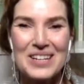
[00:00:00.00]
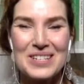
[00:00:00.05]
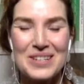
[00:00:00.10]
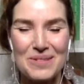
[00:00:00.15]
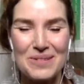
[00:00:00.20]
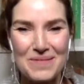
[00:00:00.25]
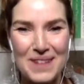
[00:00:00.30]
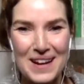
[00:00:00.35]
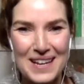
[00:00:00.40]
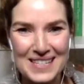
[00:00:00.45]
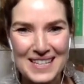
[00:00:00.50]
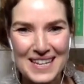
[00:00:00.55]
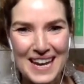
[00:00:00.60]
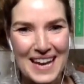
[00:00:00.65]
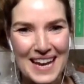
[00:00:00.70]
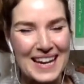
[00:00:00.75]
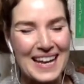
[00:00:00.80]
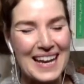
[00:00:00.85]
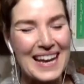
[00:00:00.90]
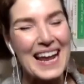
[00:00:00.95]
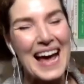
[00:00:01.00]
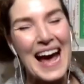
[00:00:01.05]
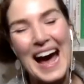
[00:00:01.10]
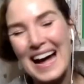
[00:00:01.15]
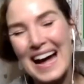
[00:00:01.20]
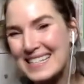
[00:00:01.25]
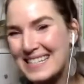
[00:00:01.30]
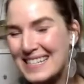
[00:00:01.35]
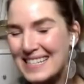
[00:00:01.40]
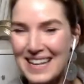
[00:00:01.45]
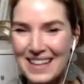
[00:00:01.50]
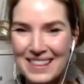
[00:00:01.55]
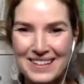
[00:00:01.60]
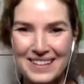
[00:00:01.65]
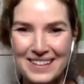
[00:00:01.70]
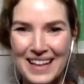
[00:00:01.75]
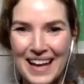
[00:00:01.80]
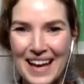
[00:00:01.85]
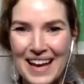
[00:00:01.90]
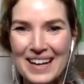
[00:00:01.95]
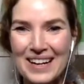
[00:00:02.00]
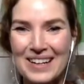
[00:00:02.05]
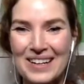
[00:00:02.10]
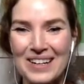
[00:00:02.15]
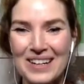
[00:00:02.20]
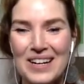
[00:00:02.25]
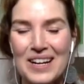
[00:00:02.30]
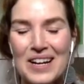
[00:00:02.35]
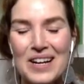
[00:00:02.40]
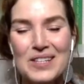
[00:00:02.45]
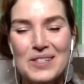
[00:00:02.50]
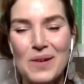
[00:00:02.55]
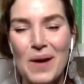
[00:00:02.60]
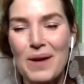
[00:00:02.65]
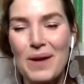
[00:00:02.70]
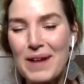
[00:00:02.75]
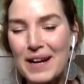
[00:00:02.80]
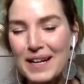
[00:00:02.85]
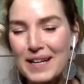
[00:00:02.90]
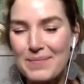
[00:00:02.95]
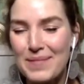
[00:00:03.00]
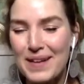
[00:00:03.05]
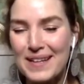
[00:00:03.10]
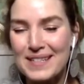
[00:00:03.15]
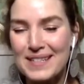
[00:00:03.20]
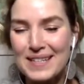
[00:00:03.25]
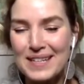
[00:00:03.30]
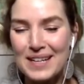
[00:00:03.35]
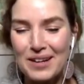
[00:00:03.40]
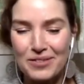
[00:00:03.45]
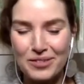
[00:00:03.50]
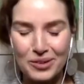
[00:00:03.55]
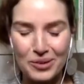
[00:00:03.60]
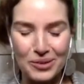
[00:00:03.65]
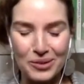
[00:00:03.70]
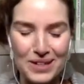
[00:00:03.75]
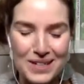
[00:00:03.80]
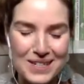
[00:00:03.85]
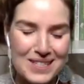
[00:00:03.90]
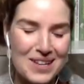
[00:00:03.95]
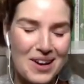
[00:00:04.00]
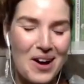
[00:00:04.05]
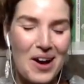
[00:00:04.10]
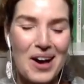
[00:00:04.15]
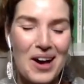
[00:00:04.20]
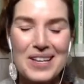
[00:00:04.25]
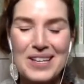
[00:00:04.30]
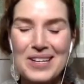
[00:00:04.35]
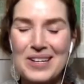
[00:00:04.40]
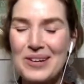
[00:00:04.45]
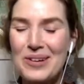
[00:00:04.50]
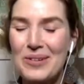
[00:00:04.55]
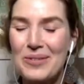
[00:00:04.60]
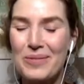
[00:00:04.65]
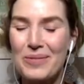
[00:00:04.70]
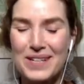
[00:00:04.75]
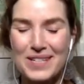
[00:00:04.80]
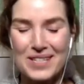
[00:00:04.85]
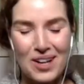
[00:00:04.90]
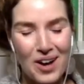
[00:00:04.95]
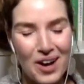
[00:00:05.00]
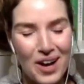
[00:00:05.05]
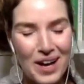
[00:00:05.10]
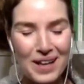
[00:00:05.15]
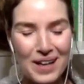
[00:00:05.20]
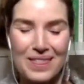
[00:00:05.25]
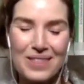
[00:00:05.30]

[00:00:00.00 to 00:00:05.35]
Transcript: to resonate. It adds another layer. So I recommend it. Of course, audio, we talk